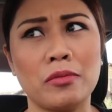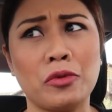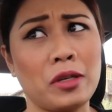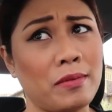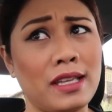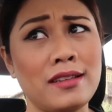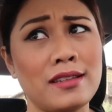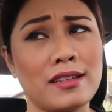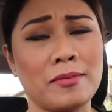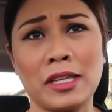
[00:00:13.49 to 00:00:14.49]

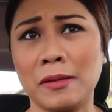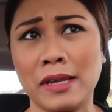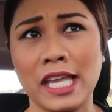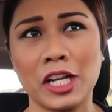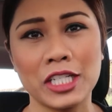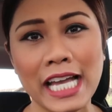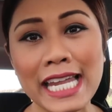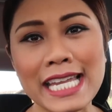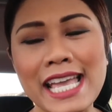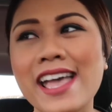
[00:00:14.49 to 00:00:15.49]
appointment. I'm getting my hair
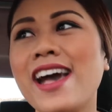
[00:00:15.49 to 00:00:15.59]
done.